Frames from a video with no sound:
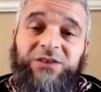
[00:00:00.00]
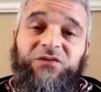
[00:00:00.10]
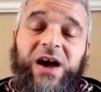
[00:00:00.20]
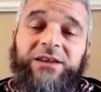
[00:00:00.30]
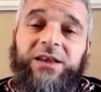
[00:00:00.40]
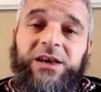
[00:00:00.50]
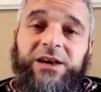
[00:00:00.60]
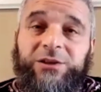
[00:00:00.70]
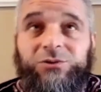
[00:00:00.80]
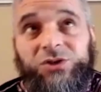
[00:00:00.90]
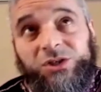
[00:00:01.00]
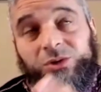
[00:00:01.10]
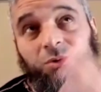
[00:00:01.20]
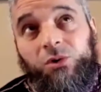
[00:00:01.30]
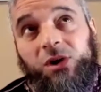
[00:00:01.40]
In fact, you know,
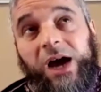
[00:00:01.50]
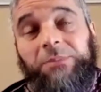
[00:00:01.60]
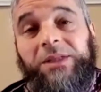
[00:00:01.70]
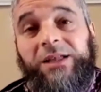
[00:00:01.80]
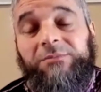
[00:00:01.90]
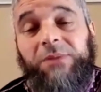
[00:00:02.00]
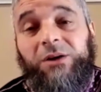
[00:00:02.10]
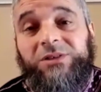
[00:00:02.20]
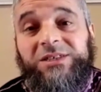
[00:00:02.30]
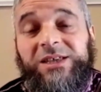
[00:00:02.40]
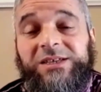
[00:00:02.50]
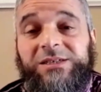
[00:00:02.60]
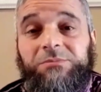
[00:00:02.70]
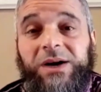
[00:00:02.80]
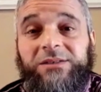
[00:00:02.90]
just to walk up that mount, it
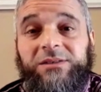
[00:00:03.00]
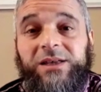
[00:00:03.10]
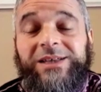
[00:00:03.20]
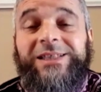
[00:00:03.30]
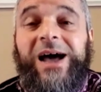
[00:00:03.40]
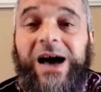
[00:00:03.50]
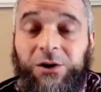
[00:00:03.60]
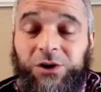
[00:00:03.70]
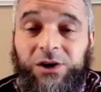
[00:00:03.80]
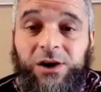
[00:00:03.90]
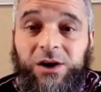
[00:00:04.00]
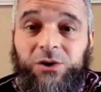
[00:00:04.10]
takes about an hour,